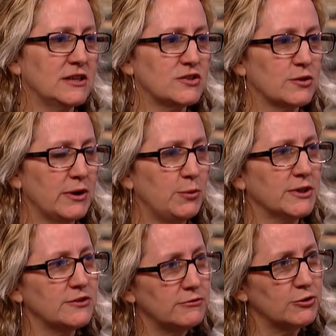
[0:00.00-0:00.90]
So I
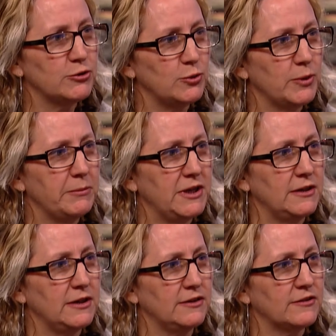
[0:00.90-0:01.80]
work to recruit
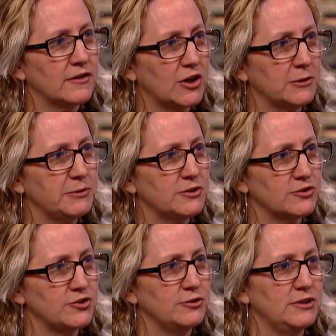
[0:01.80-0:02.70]
women into the
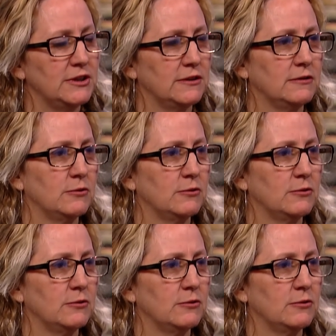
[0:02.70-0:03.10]
Carpenters Union.